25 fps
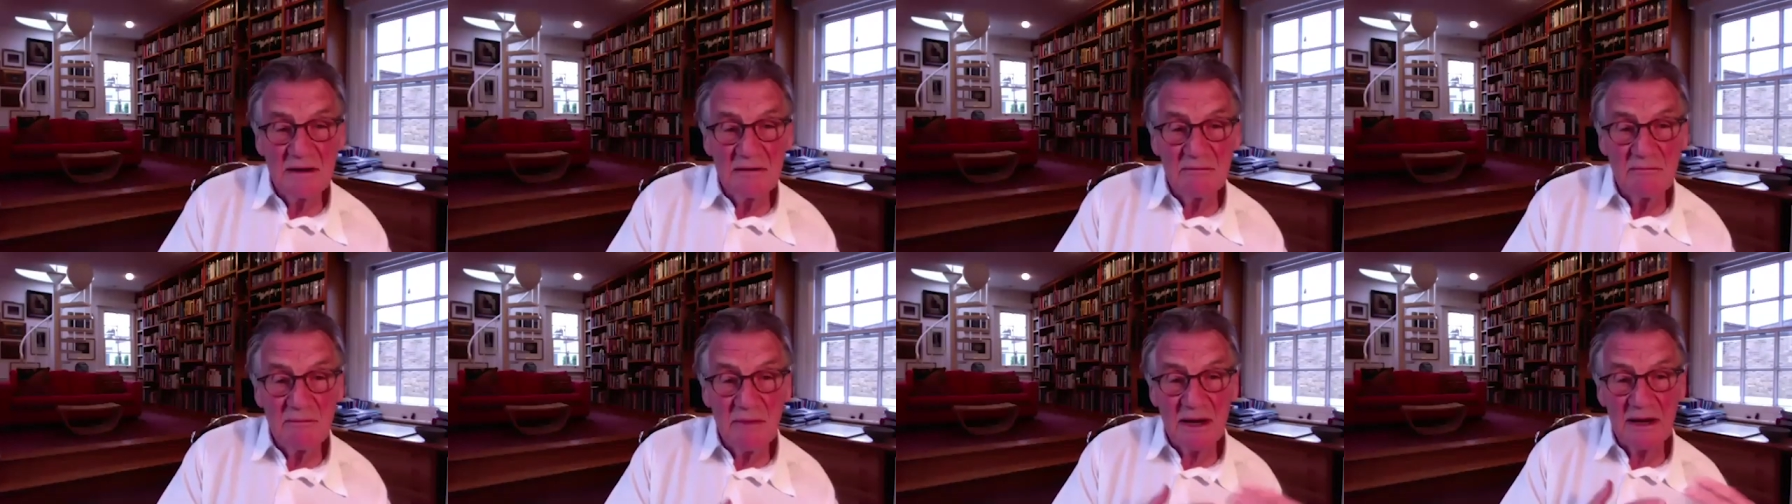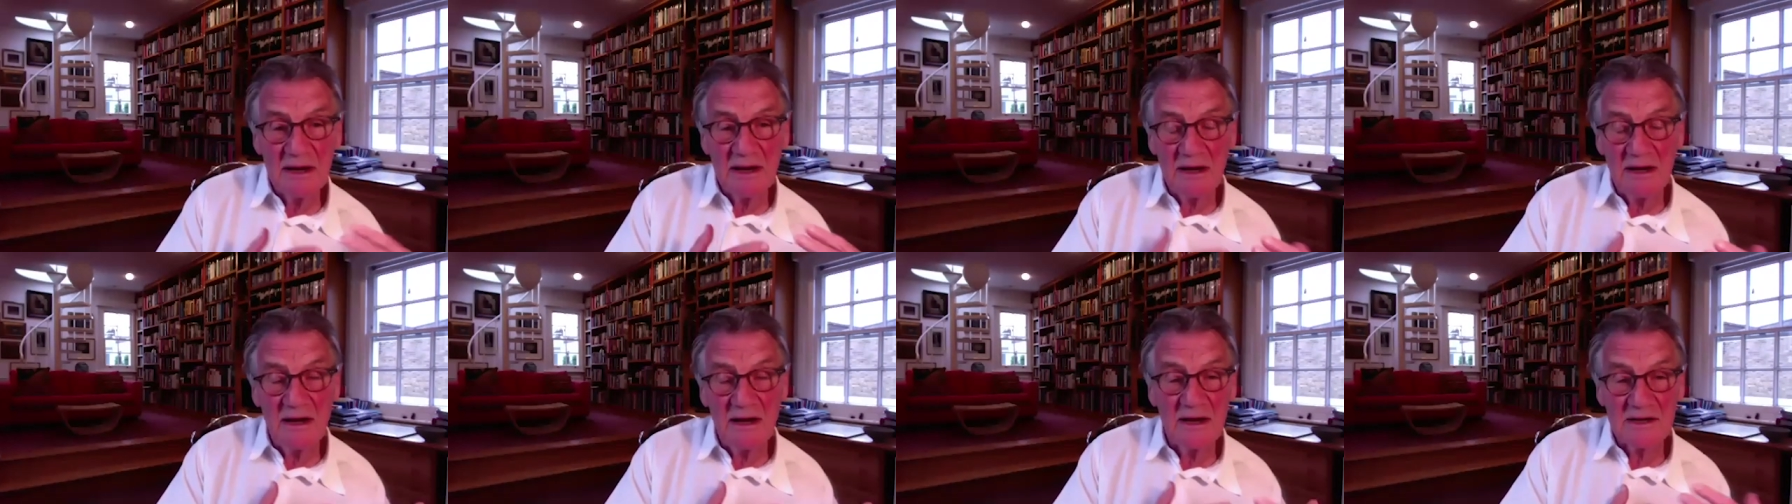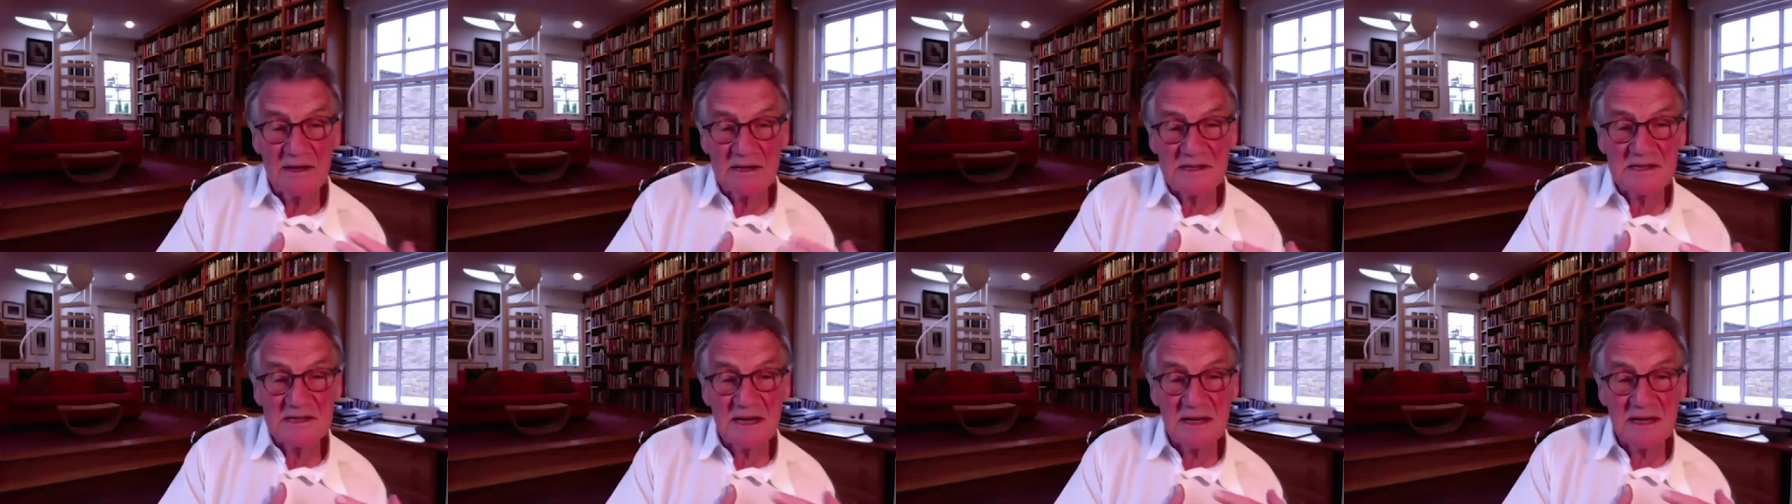my
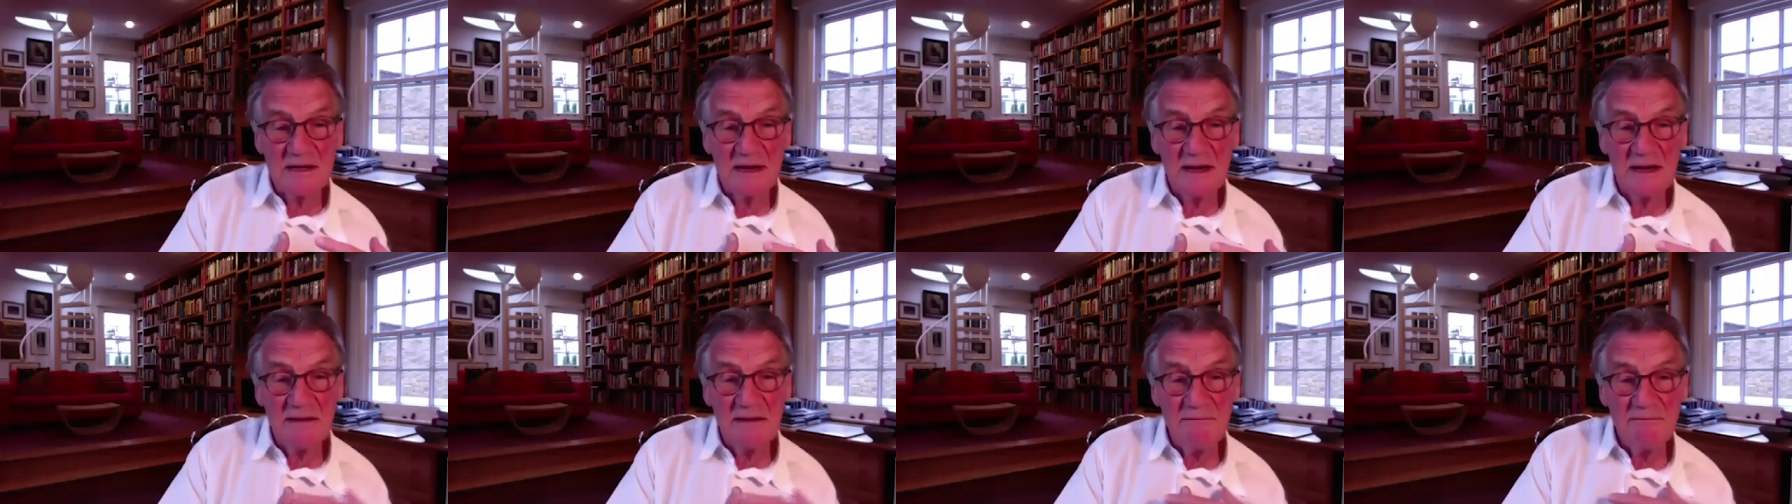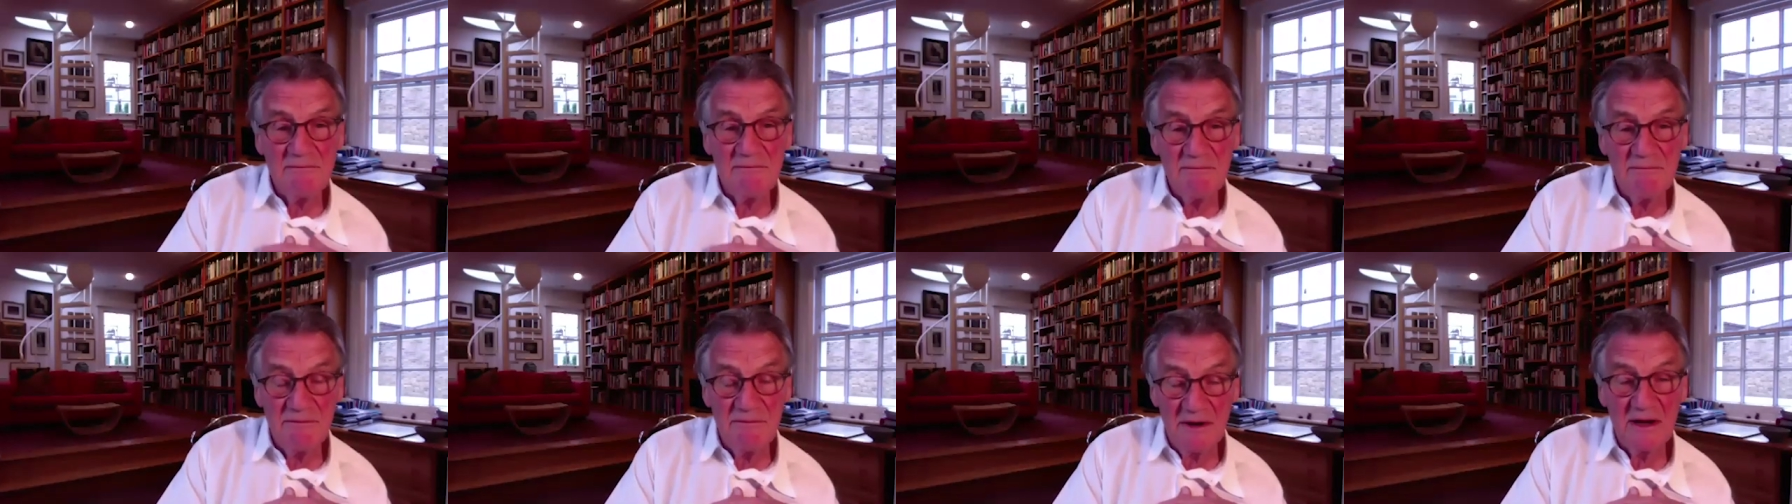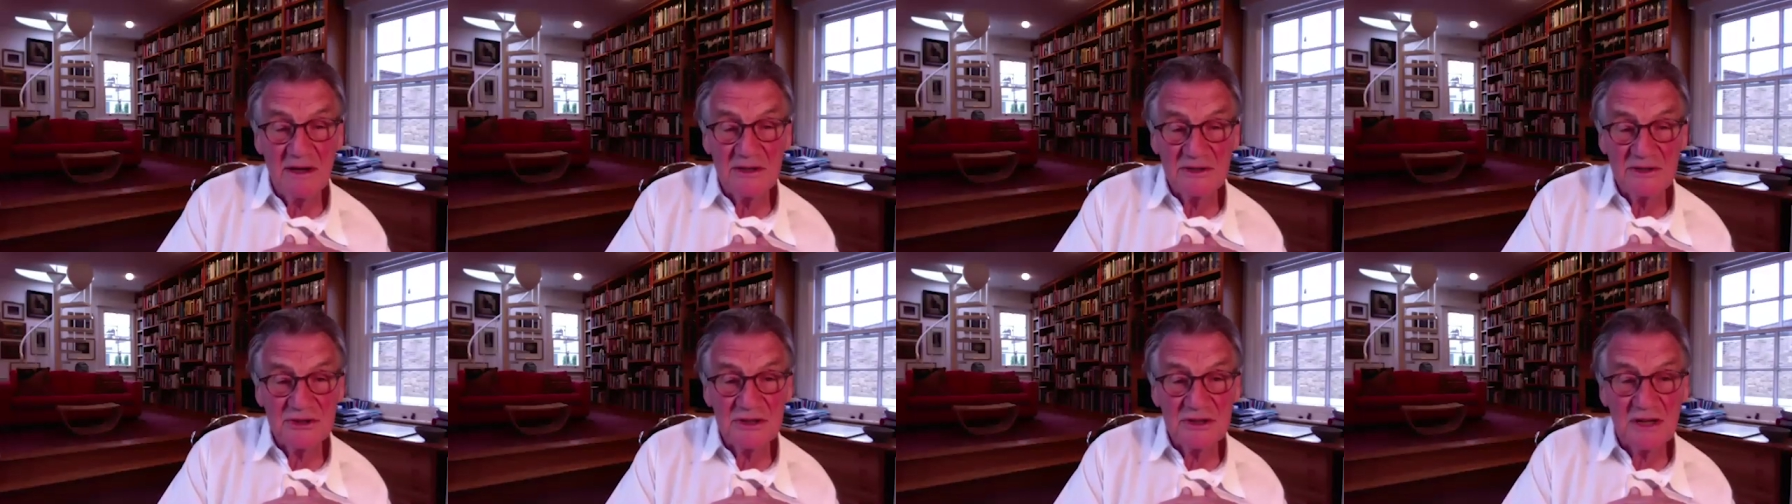heart suddenly
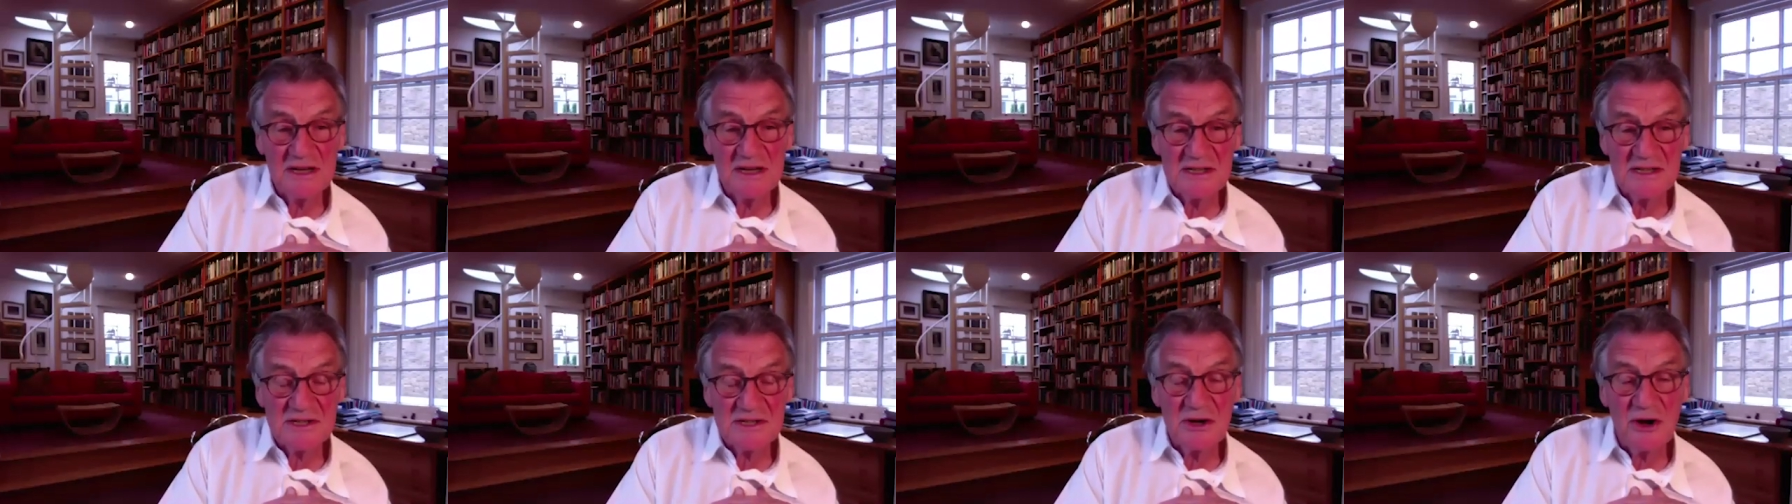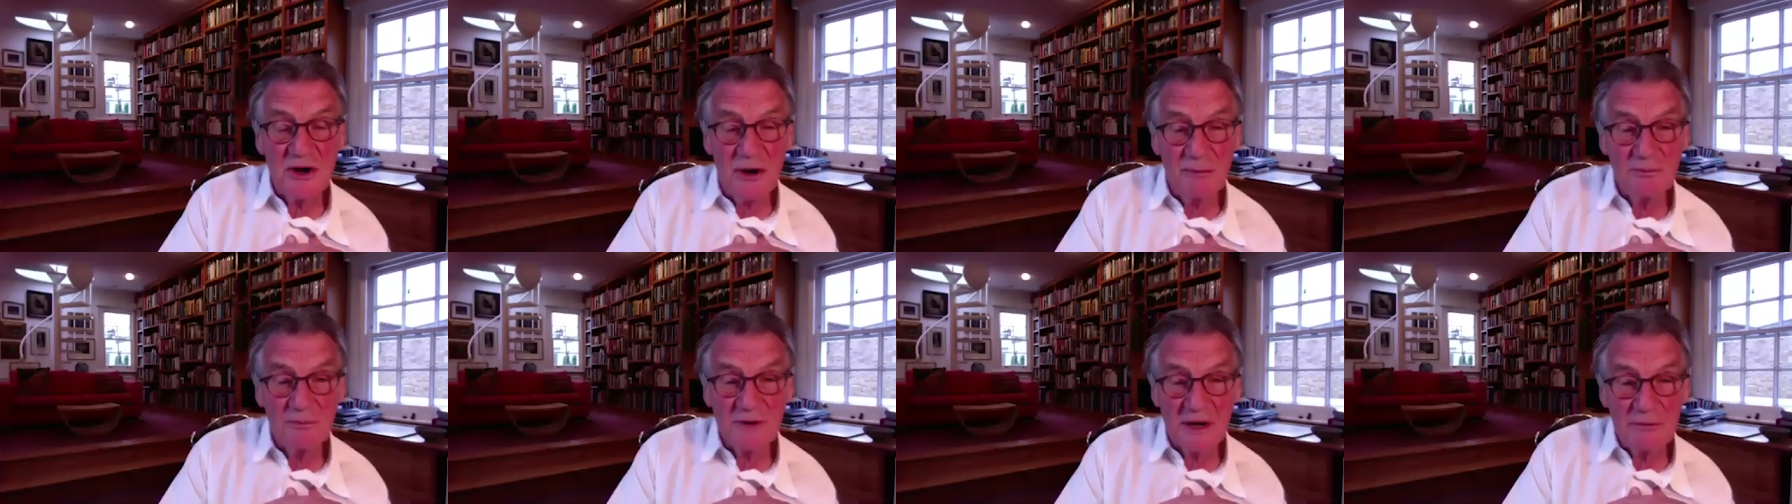virtually stopped.